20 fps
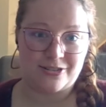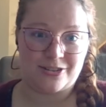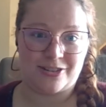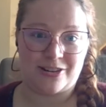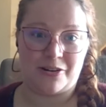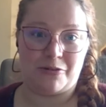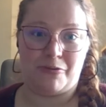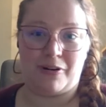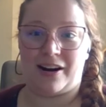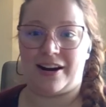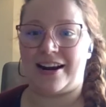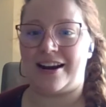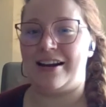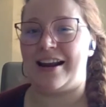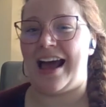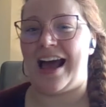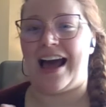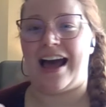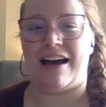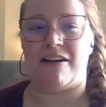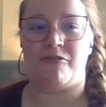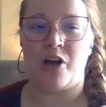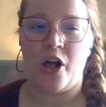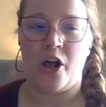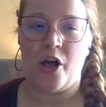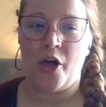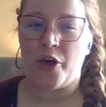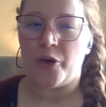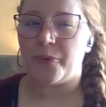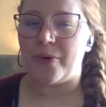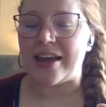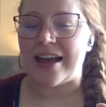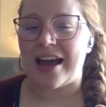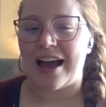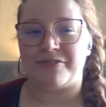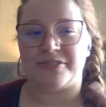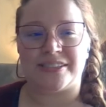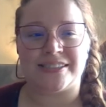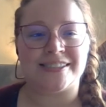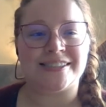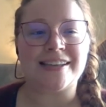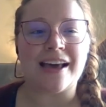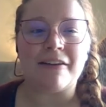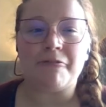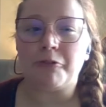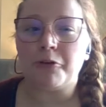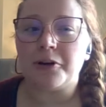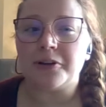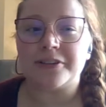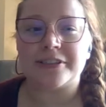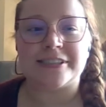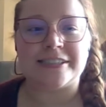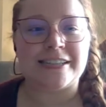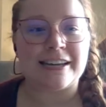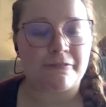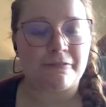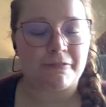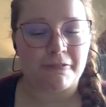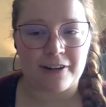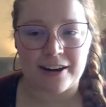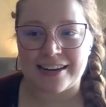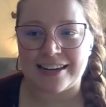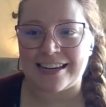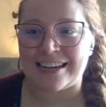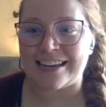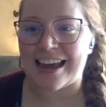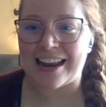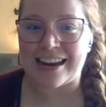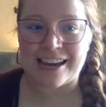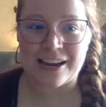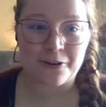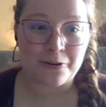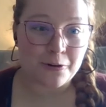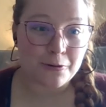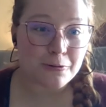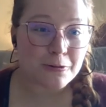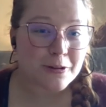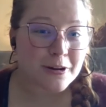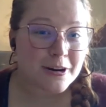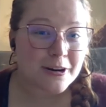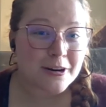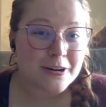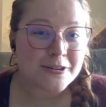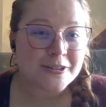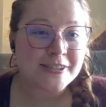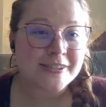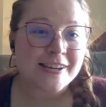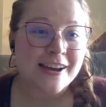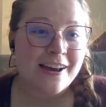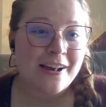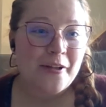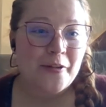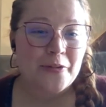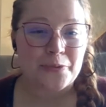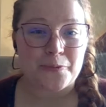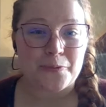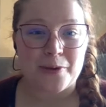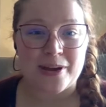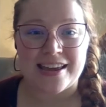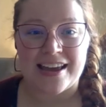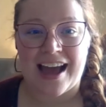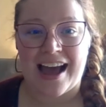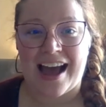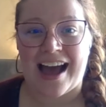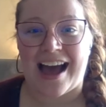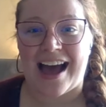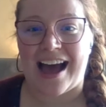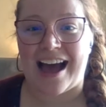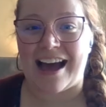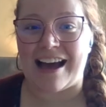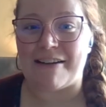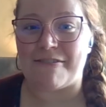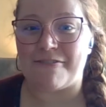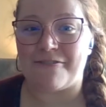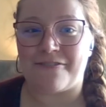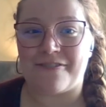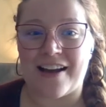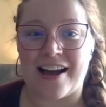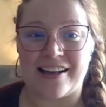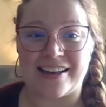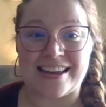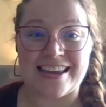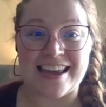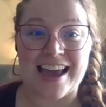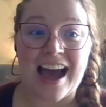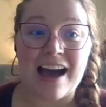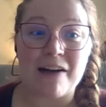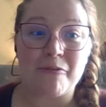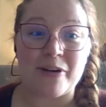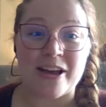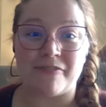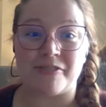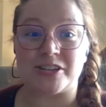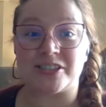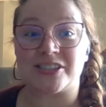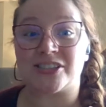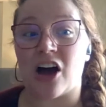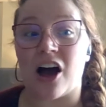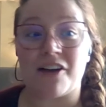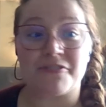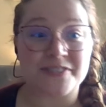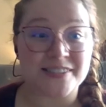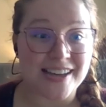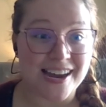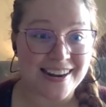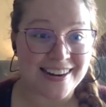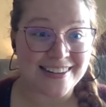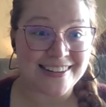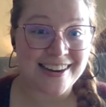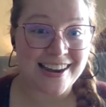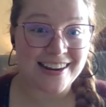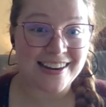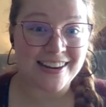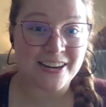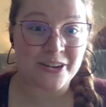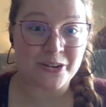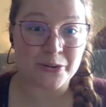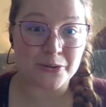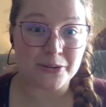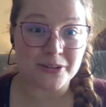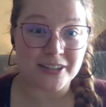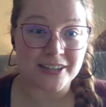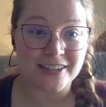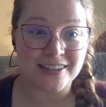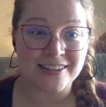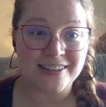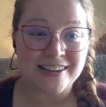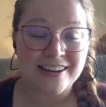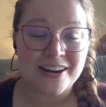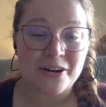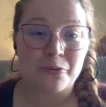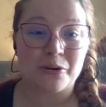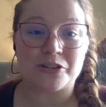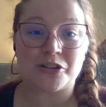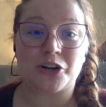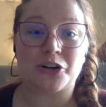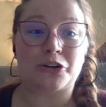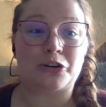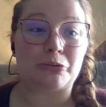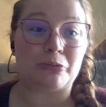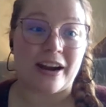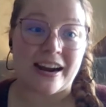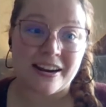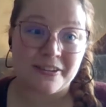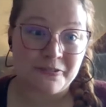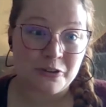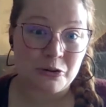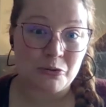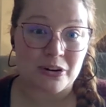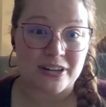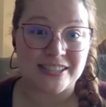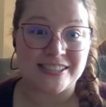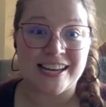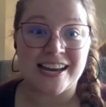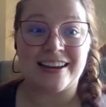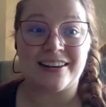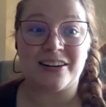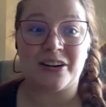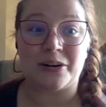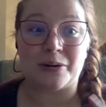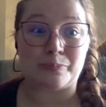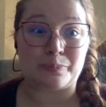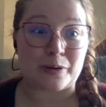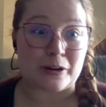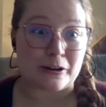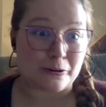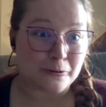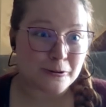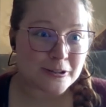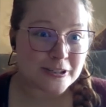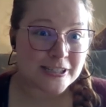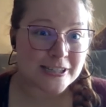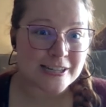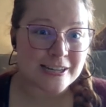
So we have several different Yeti coolers. We have, we have a soft-sided Yeti cooler, which are great if you want to take it on a boat.